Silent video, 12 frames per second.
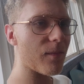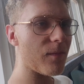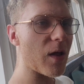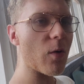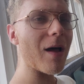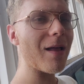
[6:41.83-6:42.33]
you
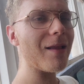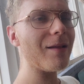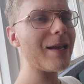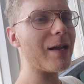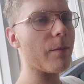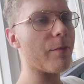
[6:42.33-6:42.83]
know, a
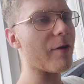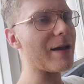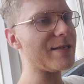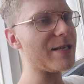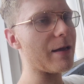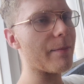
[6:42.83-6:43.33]
little
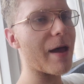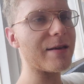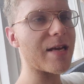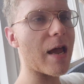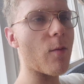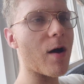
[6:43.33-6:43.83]
pricey by
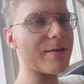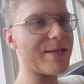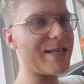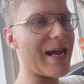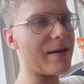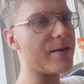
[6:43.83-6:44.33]
Taiwan
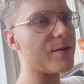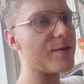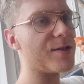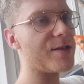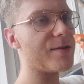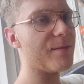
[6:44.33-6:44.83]

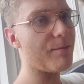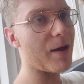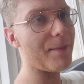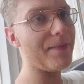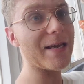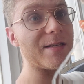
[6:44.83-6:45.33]
standards.
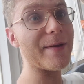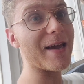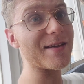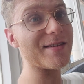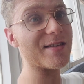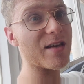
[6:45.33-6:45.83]
But that's
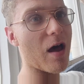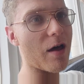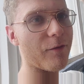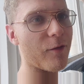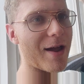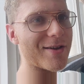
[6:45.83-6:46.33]
because it's caught
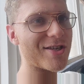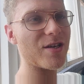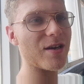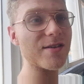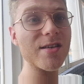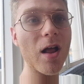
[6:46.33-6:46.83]
fresh,
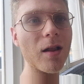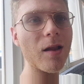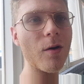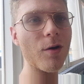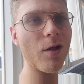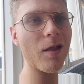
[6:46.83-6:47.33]
it's all
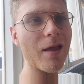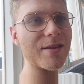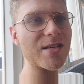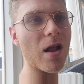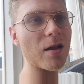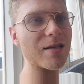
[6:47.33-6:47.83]
local,
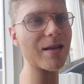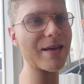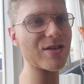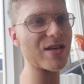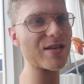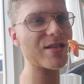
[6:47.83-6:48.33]
it's all
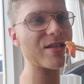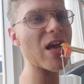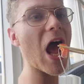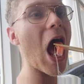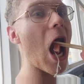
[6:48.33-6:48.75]
delicious.